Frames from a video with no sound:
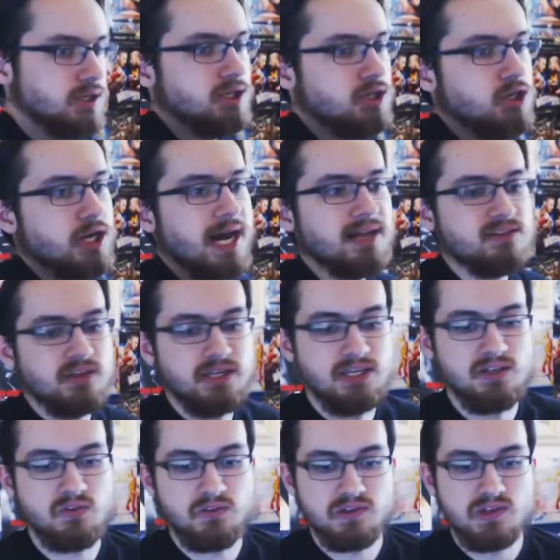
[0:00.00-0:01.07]
You got
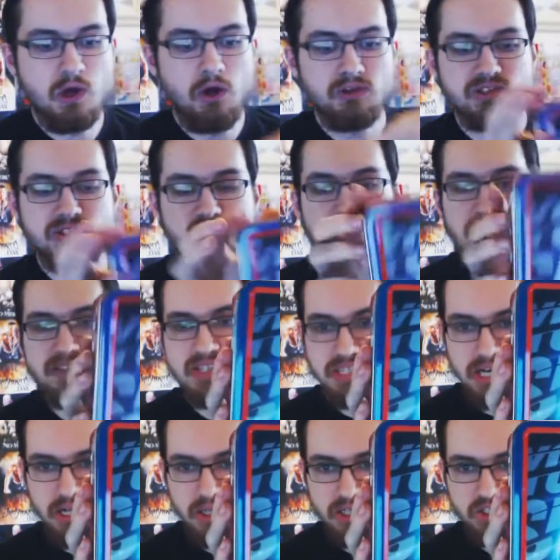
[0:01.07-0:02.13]
the John
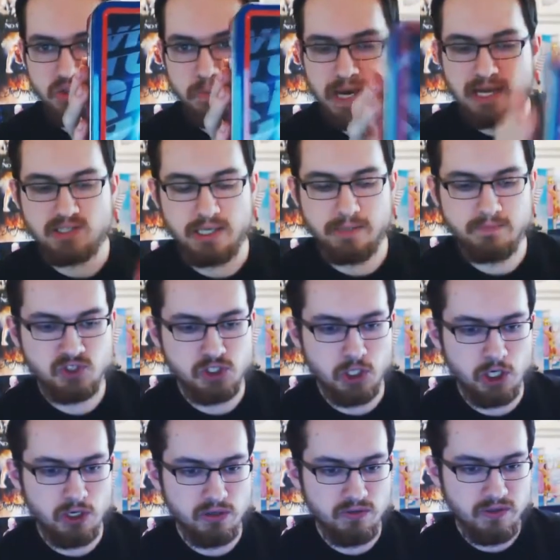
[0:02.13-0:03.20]
Cena lunchbox, I'm
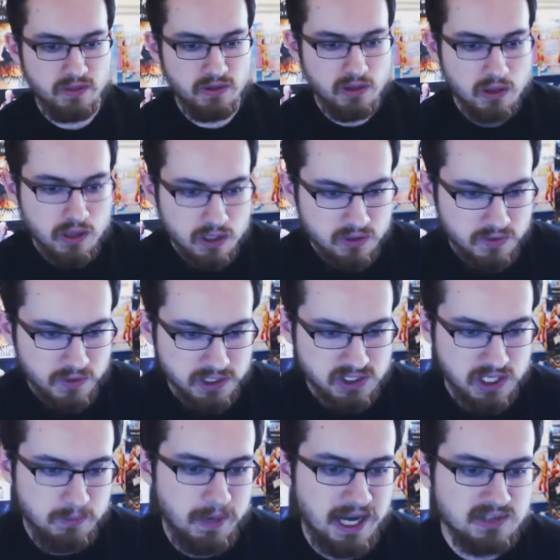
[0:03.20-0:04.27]
sure the
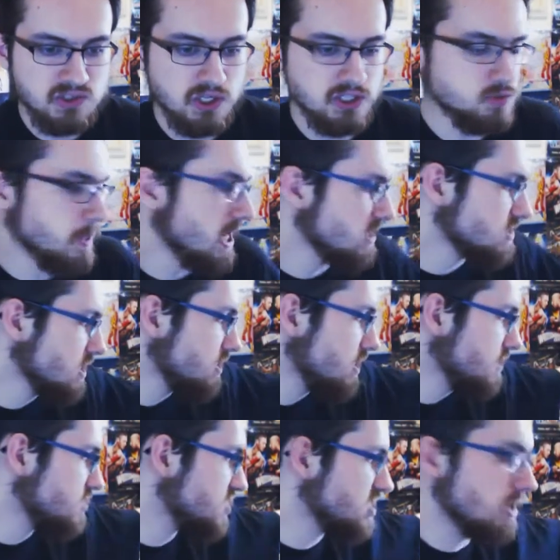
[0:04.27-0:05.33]
tin box lunchbox. I
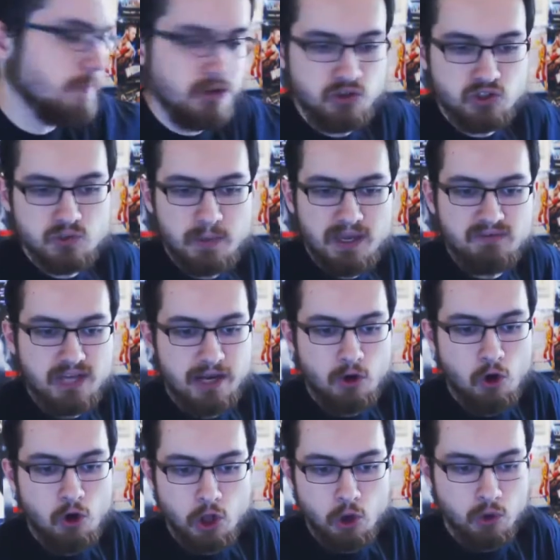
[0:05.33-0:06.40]
think some others may have gotten
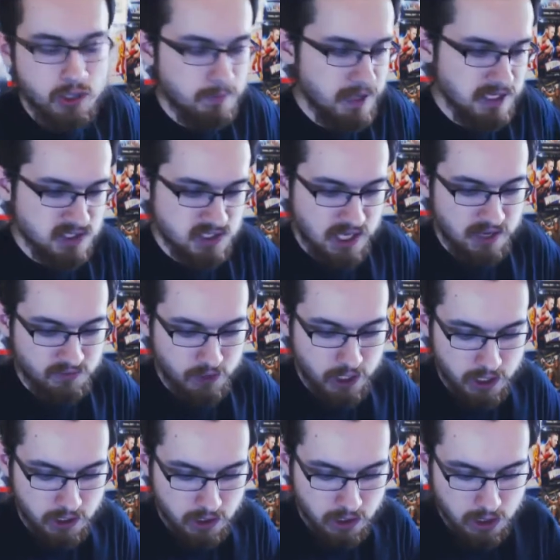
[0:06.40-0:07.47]
Hulk Hogan based on
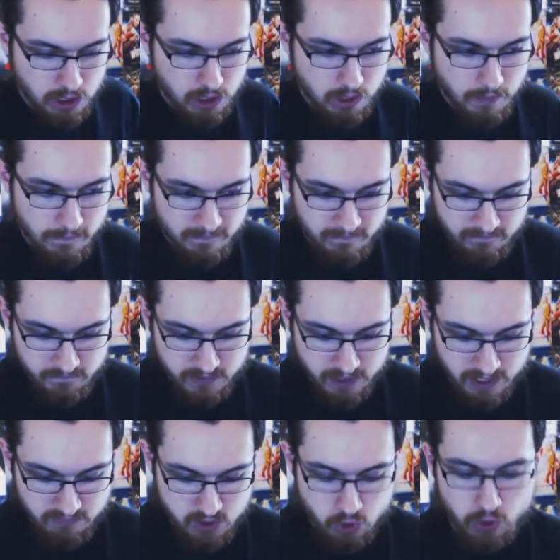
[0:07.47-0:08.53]
the
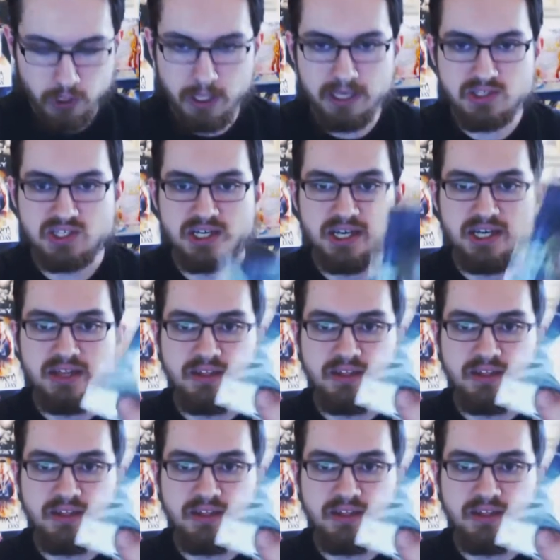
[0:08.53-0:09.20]
inventory list.